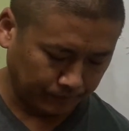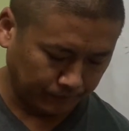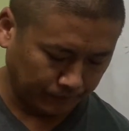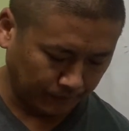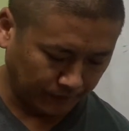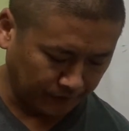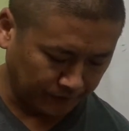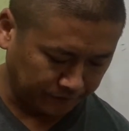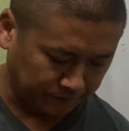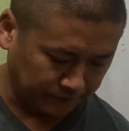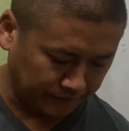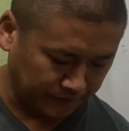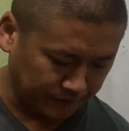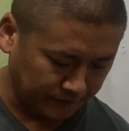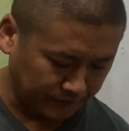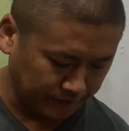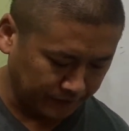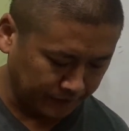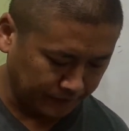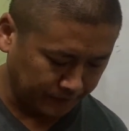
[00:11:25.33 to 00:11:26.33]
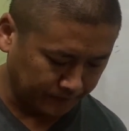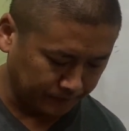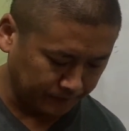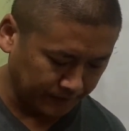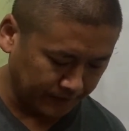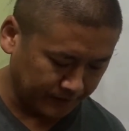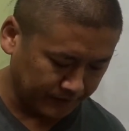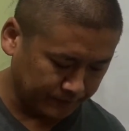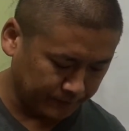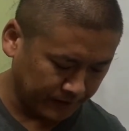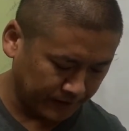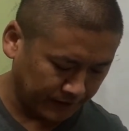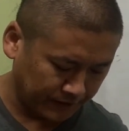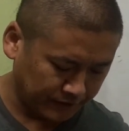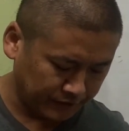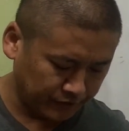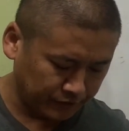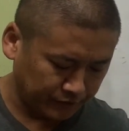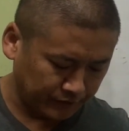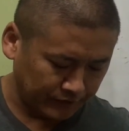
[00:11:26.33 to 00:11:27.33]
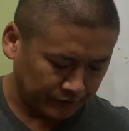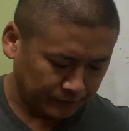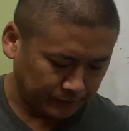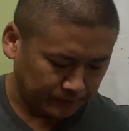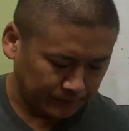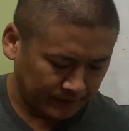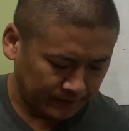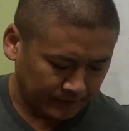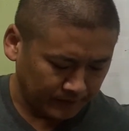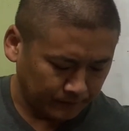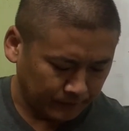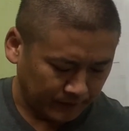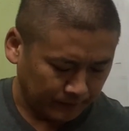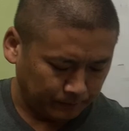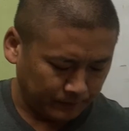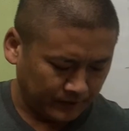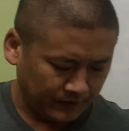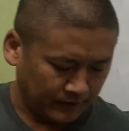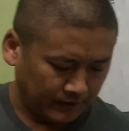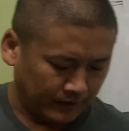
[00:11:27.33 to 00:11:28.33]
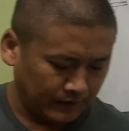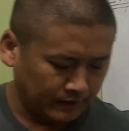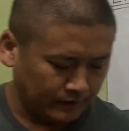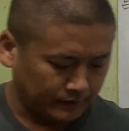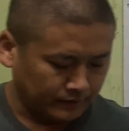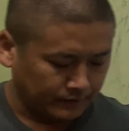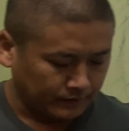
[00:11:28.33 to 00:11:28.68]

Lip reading: The figure PS by SQ equal to PT by TR,